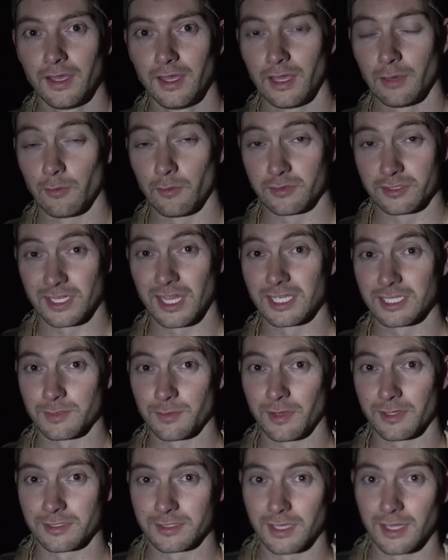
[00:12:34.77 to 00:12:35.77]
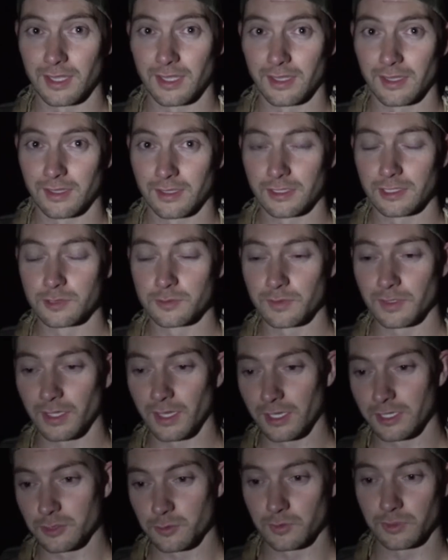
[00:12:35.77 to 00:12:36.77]
And what was nice about today is
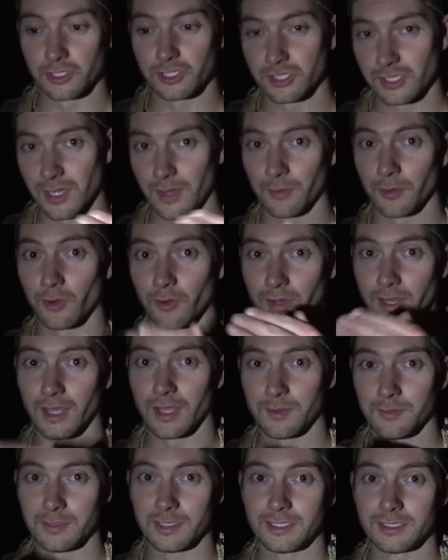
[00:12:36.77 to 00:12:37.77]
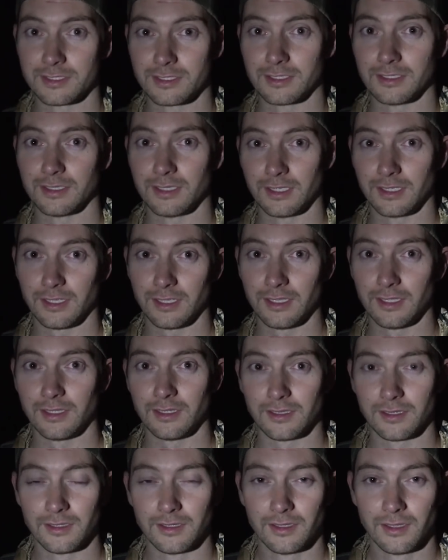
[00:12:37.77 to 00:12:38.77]
because we just kept going A, B, C, D, E,